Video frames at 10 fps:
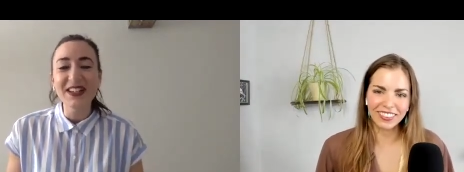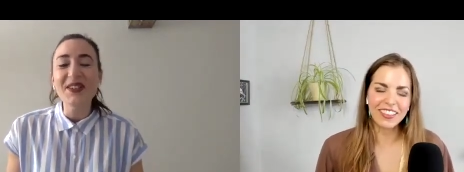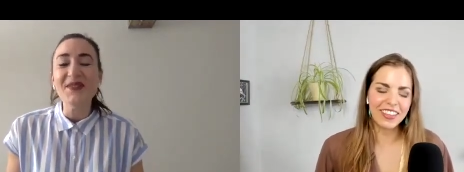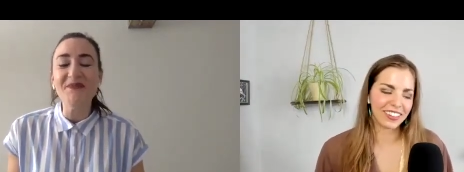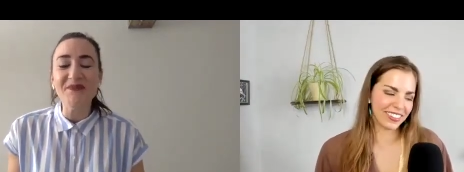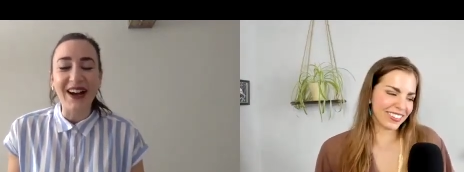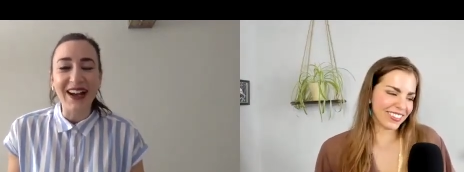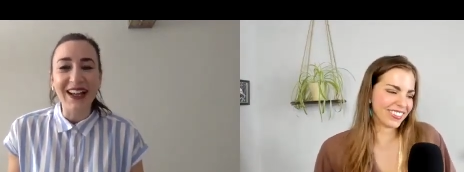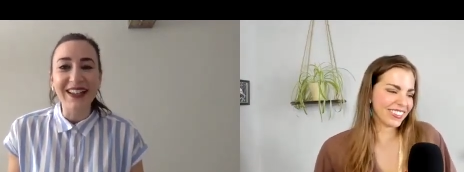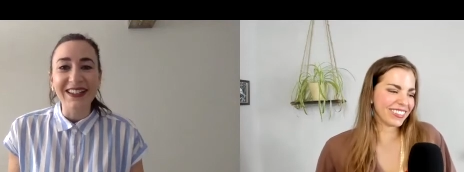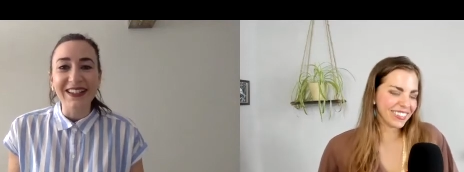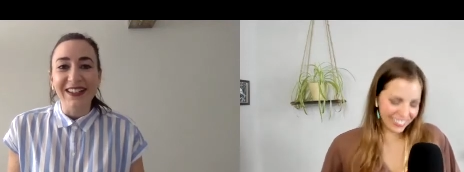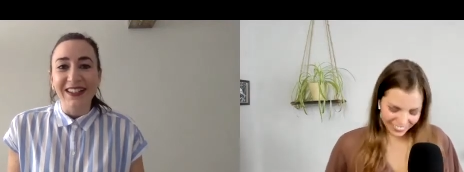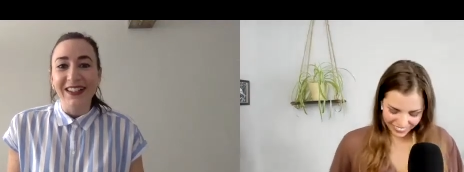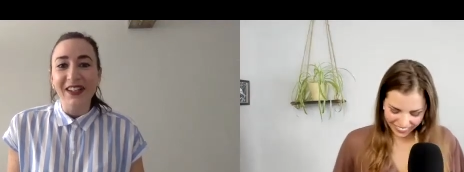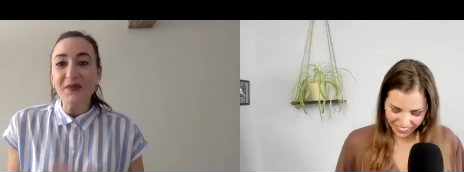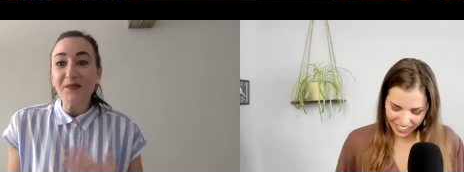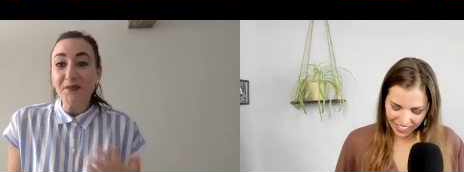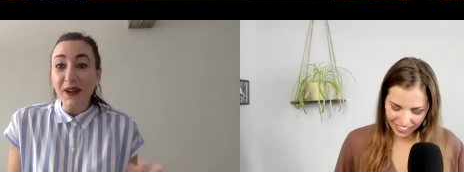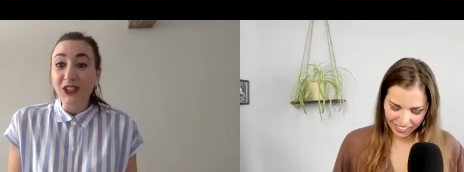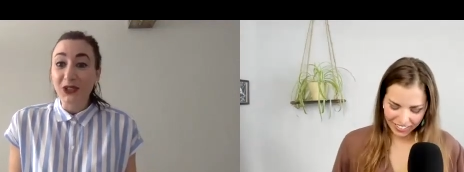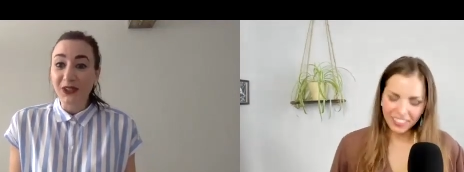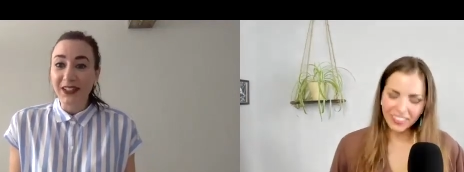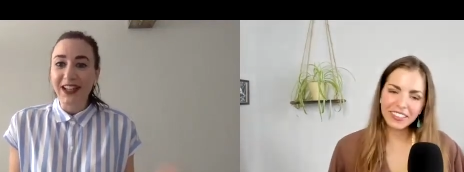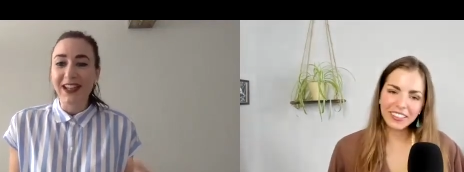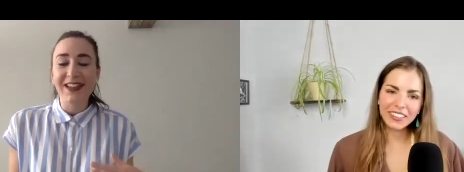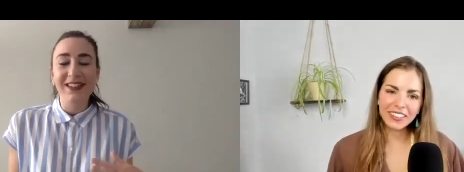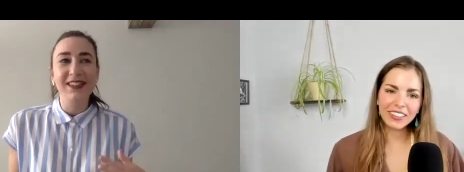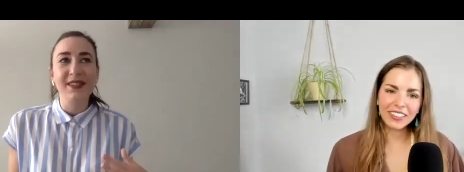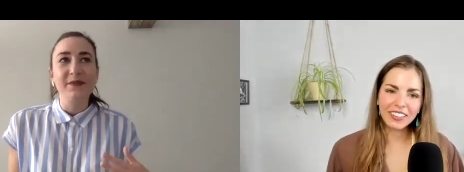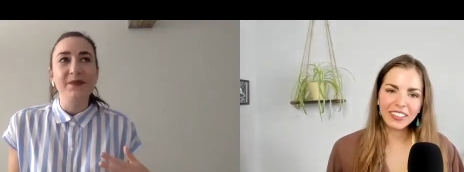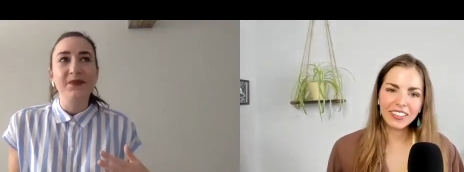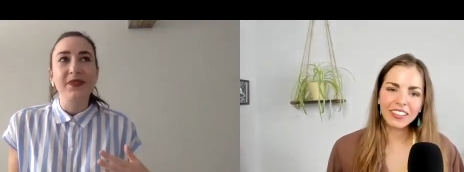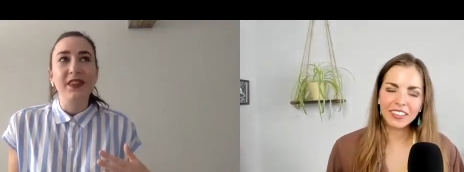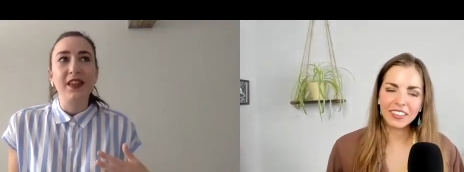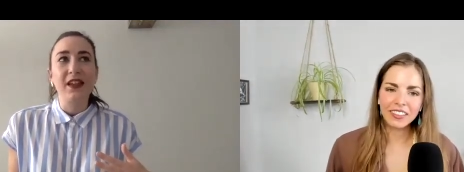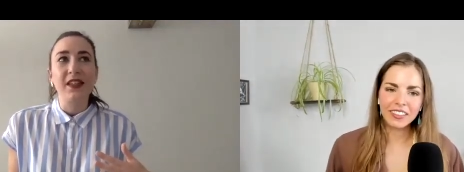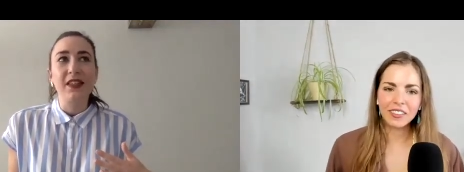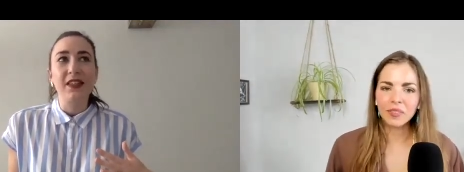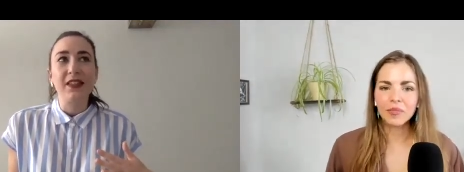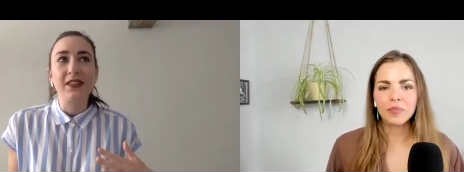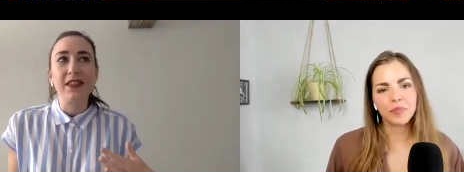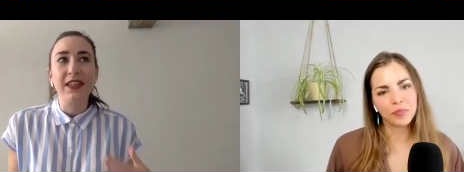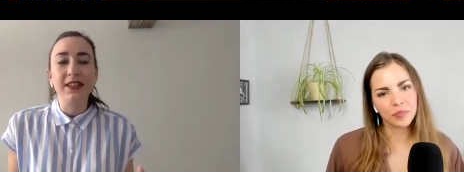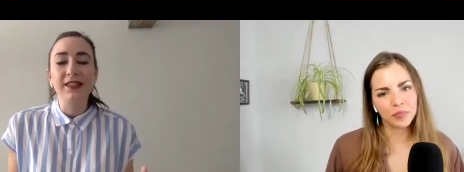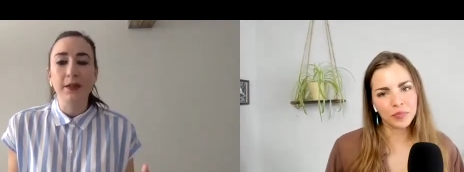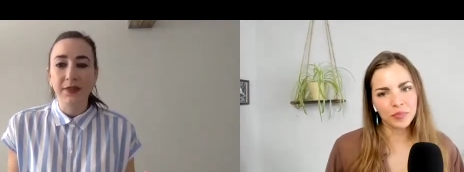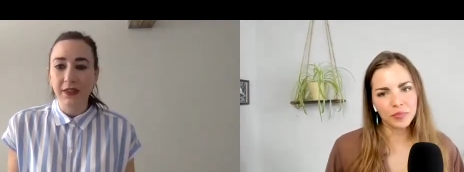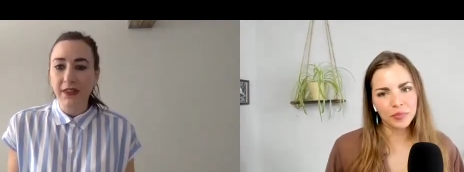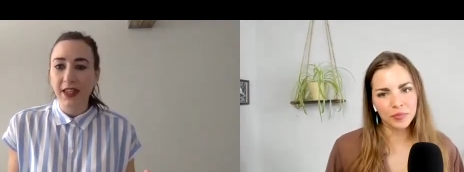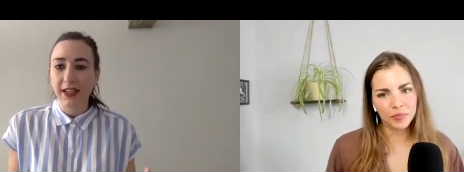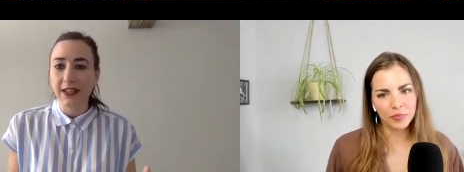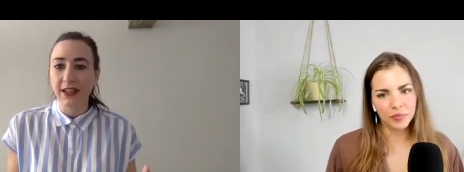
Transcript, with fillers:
Speaker 1: Yeah. But truly it is something that